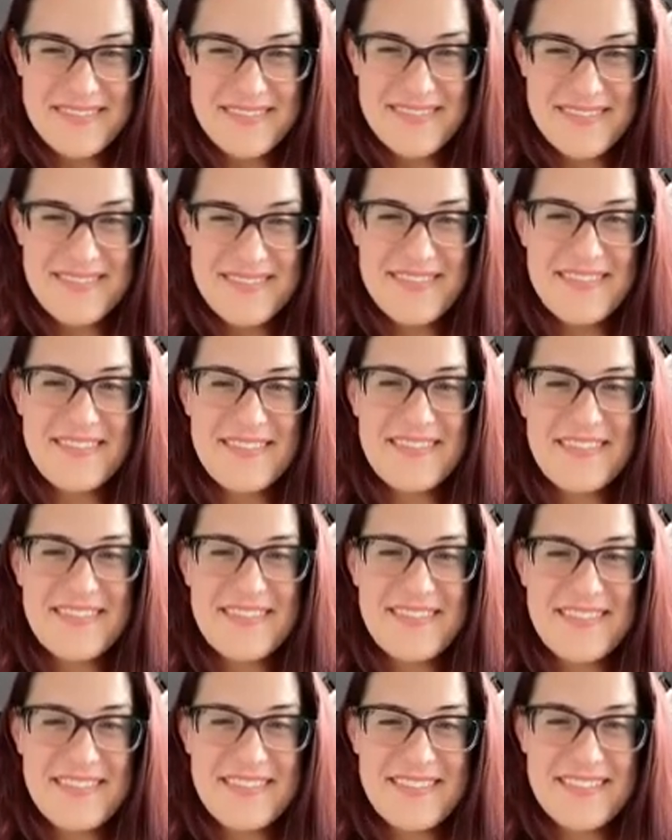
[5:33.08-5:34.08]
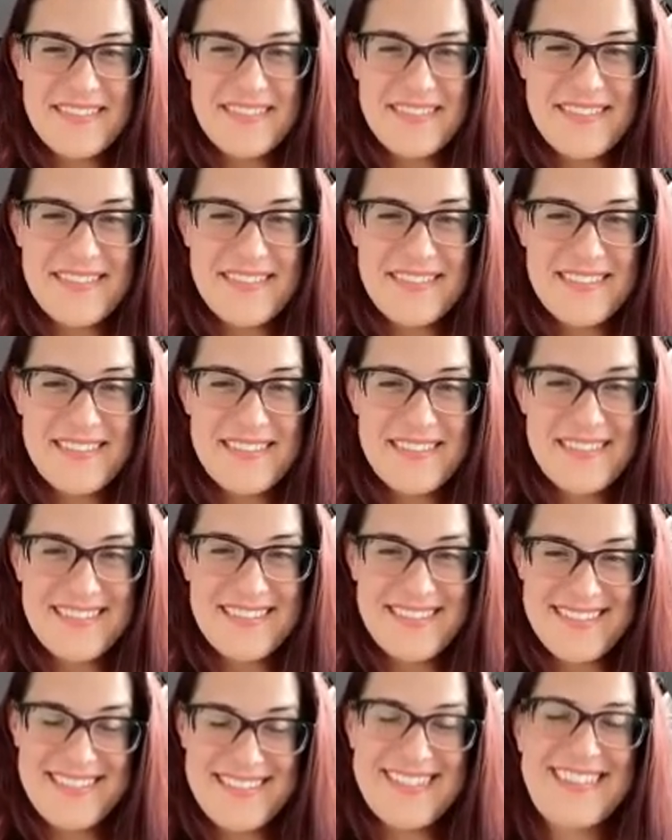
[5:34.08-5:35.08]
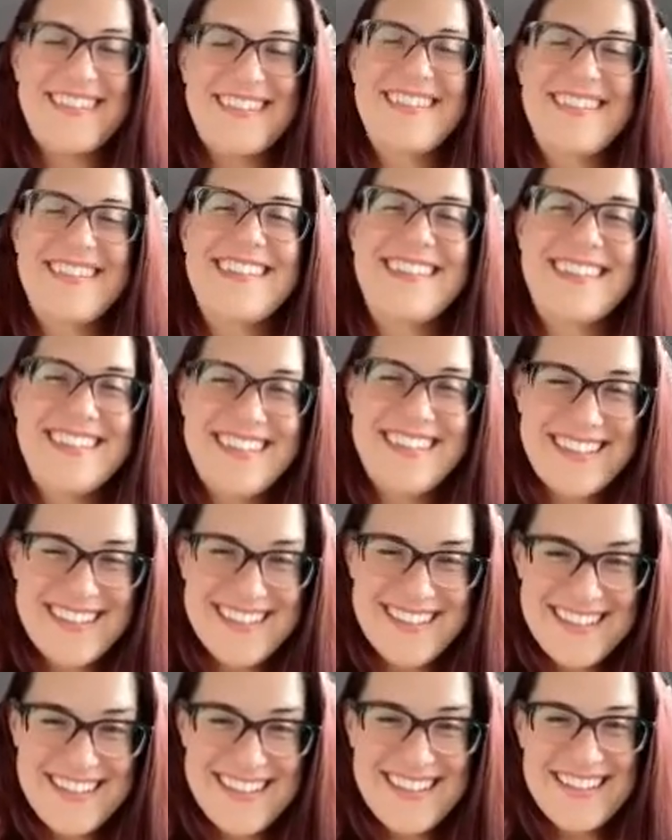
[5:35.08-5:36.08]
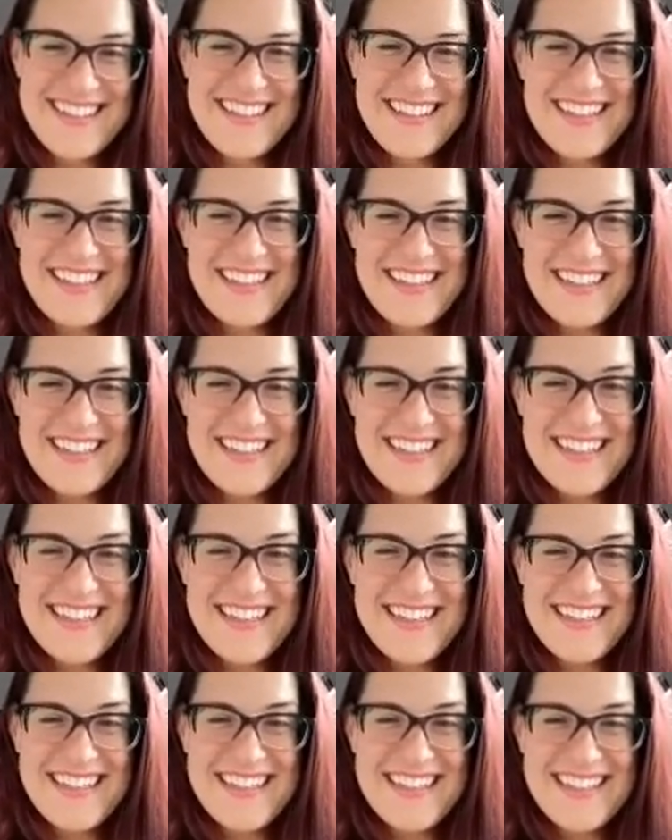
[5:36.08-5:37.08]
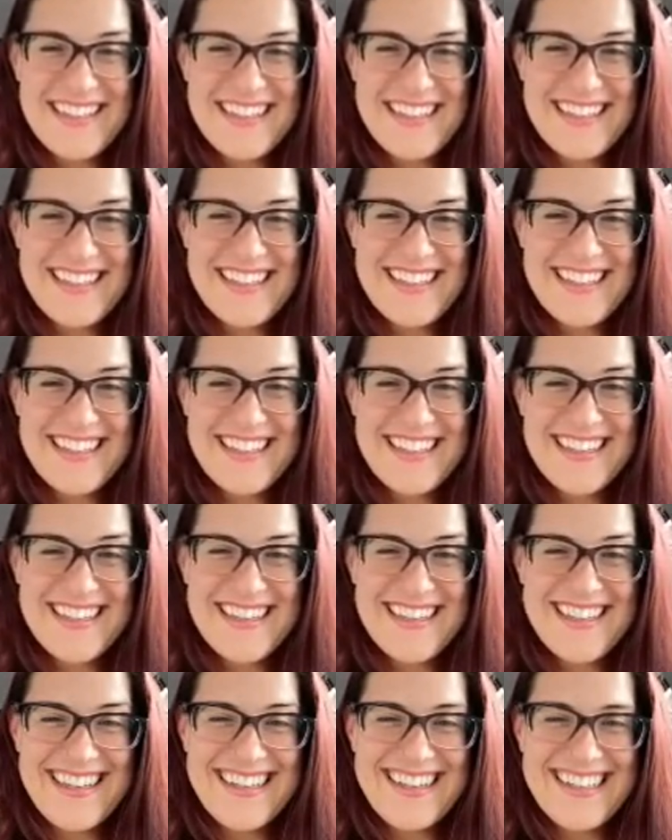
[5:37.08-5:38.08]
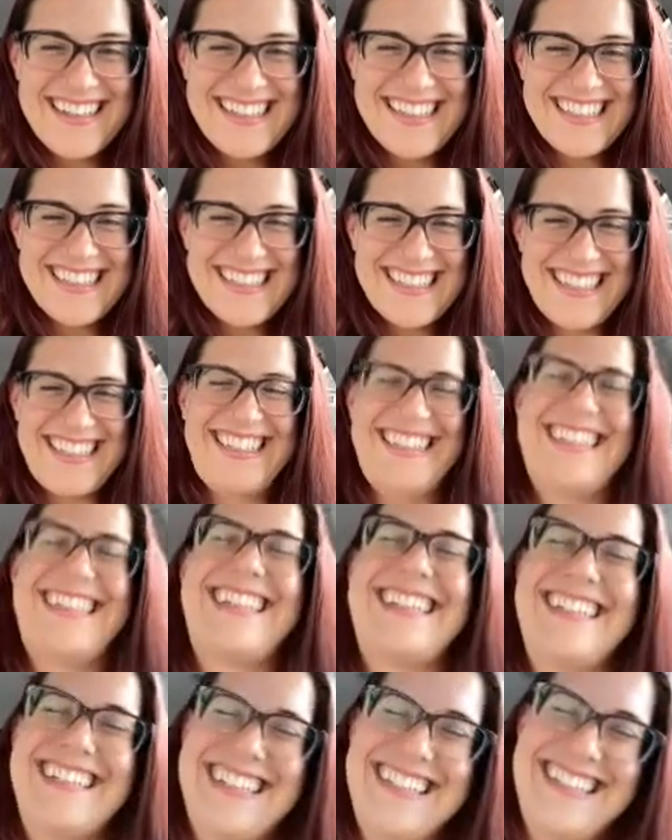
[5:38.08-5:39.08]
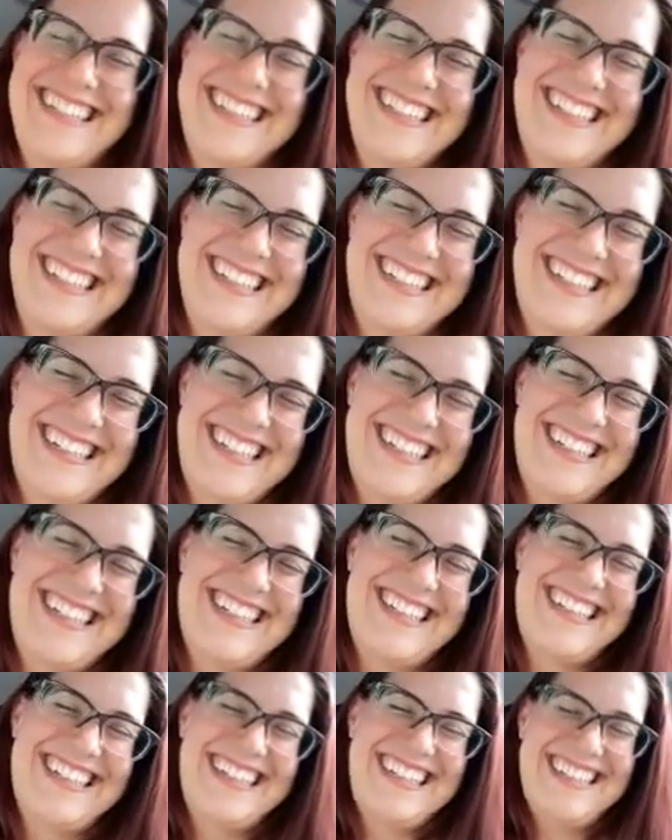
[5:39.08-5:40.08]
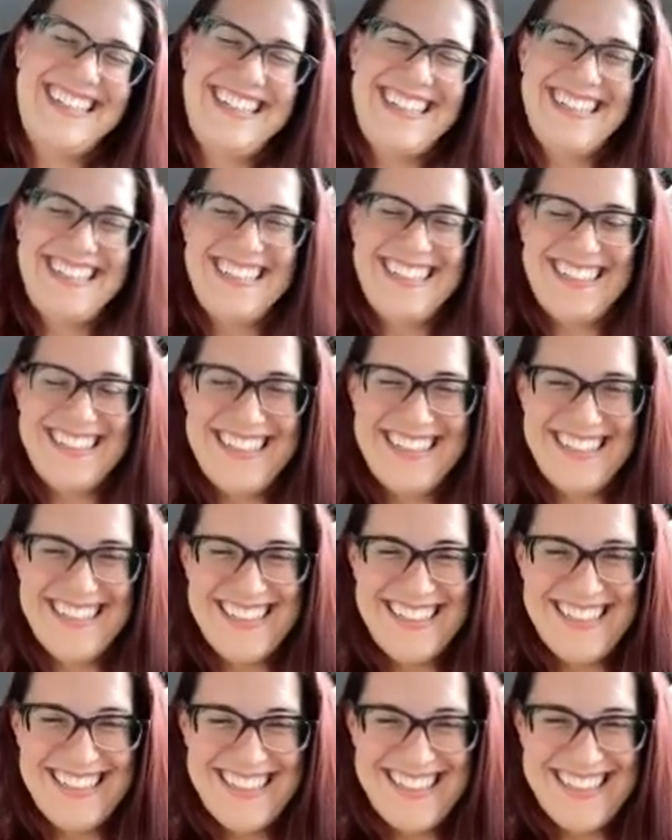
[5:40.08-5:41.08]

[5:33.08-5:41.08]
[no speech]